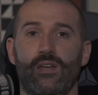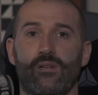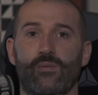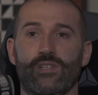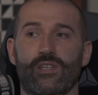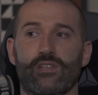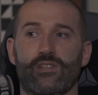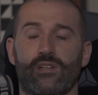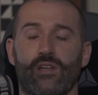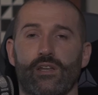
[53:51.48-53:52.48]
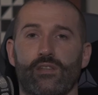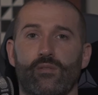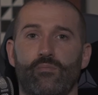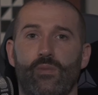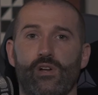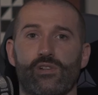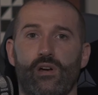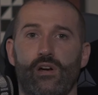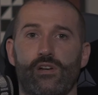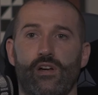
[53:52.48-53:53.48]
We see this in like the martial
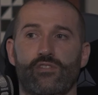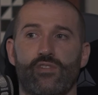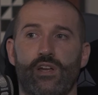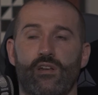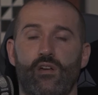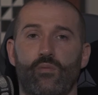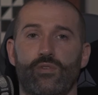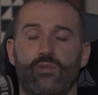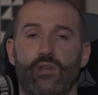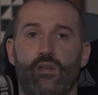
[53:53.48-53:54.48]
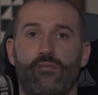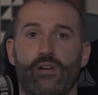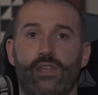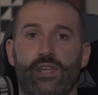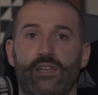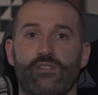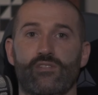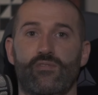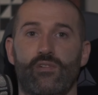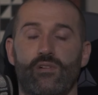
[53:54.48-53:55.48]
art. I train a lot. We do a lot of our things
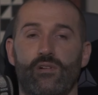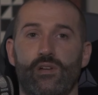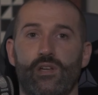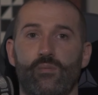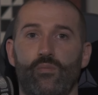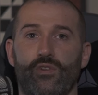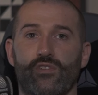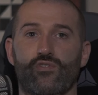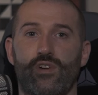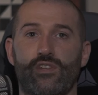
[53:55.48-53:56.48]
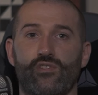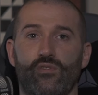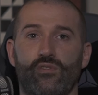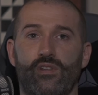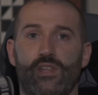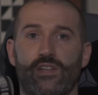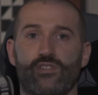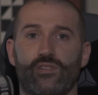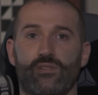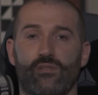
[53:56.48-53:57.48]
for putting stretch under the
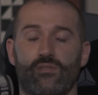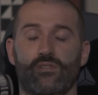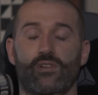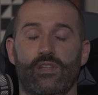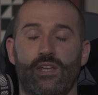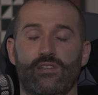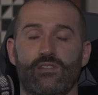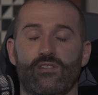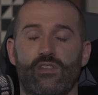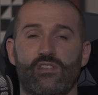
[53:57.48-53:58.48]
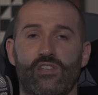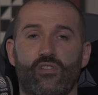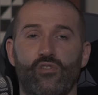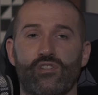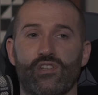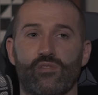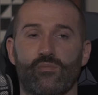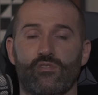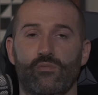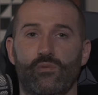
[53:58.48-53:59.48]
tension, under the tendons and the sinew
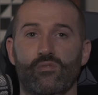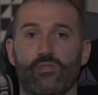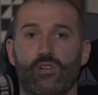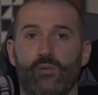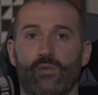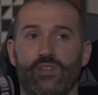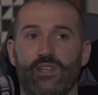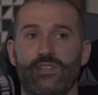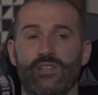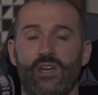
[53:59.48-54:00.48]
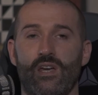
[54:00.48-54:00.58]
systems, that we would term it in this,